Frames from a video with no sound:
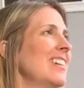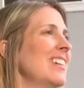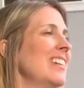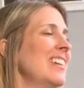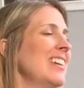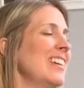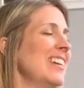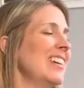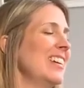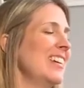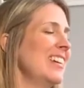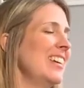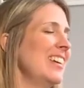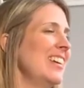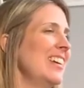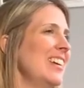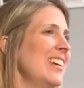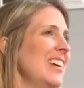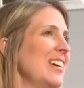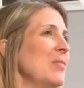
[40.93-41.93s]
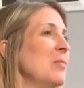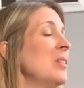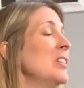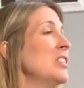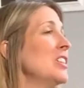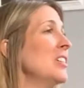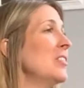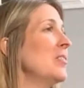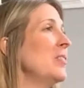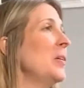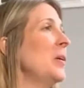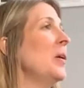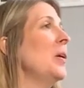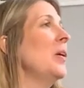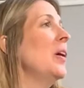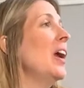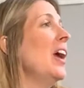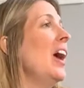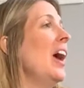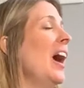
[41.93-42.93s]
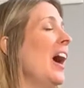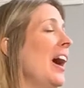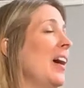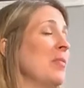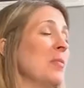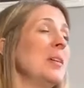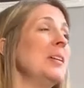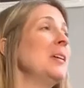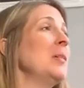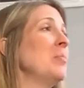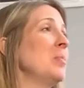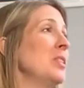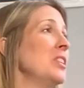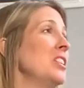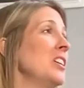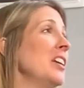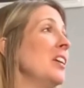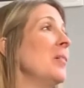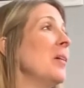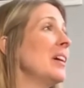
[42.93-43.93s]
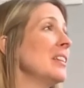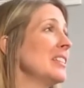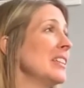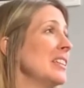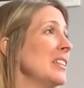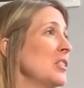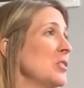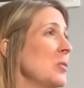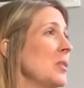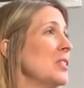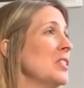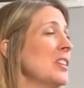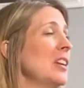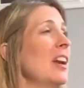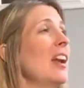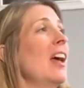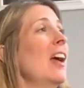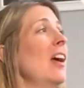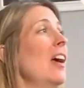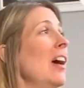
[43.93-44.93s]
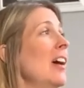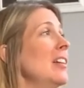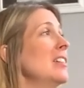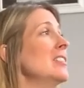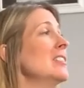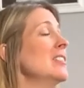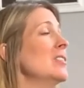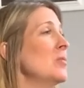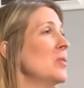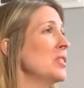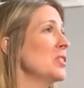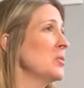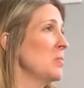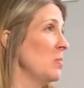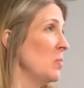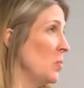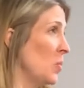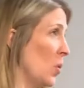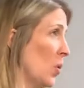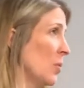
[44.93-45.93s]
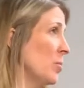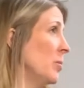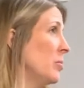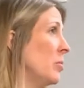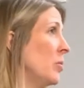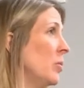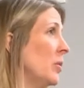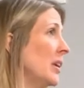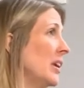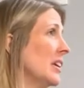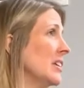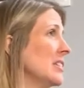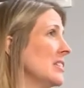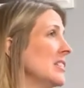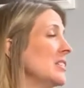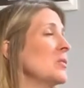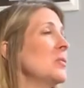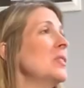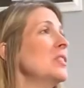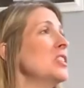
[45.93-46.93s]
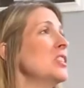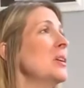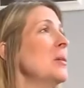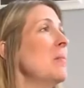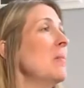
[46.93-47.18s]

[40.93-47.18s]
Yeah. Well, Jennifer, really appreciate you asking this question, and I honestly wish more people would ask this question